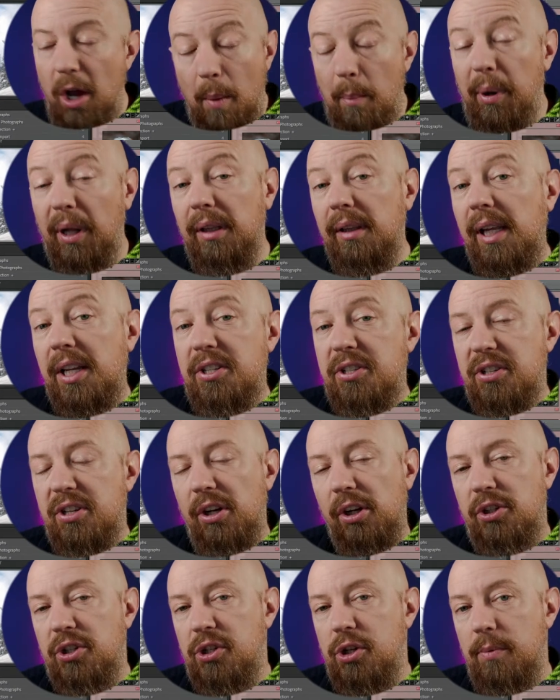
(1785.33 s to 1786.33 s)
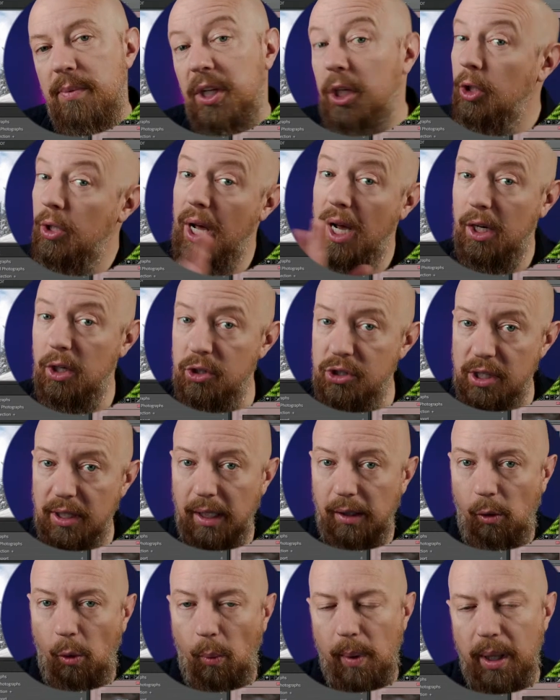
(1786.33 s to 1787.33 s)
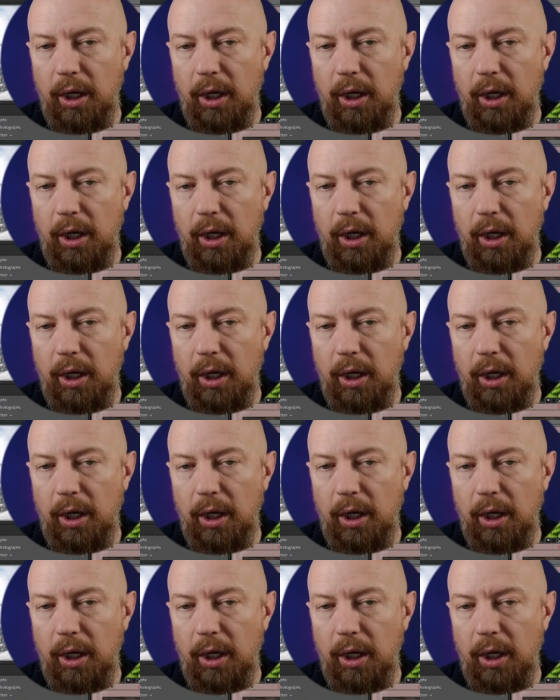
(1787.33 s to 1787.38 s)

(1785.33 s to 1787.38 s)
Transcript: But let's assume that you're not using Lightroom,